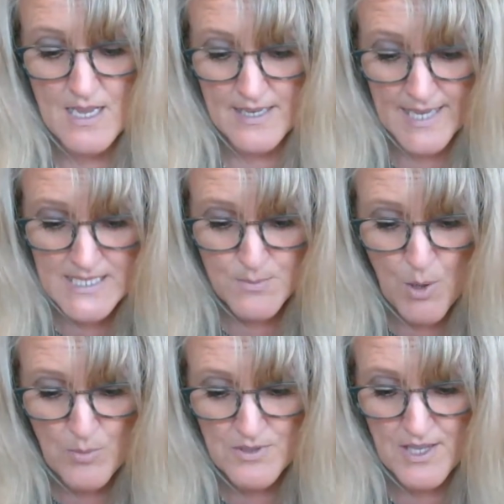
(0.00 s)
Next
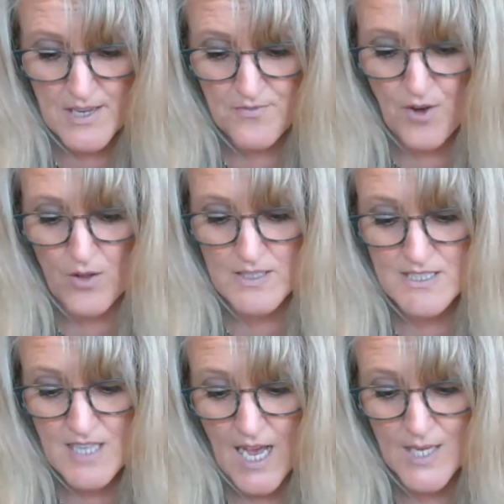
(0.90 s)
moment, they had fallen
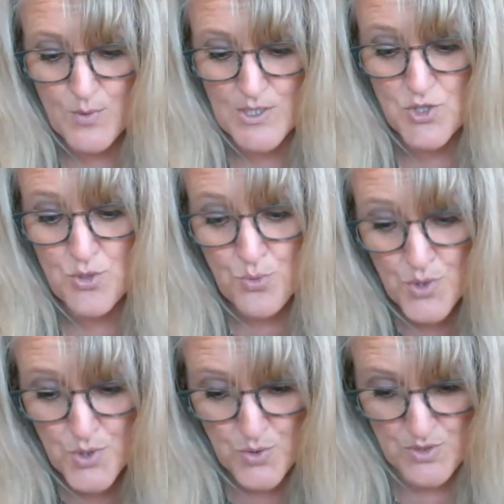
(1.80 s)
sideways
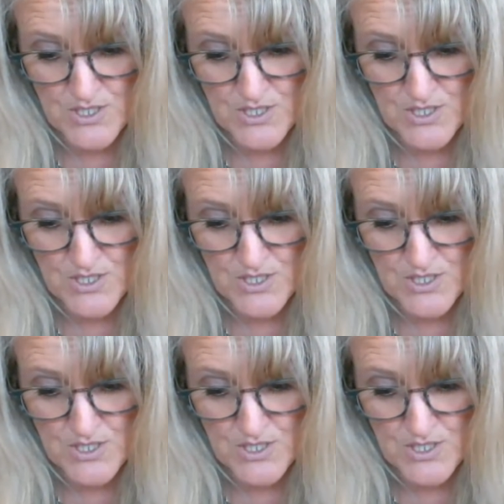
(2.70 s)
through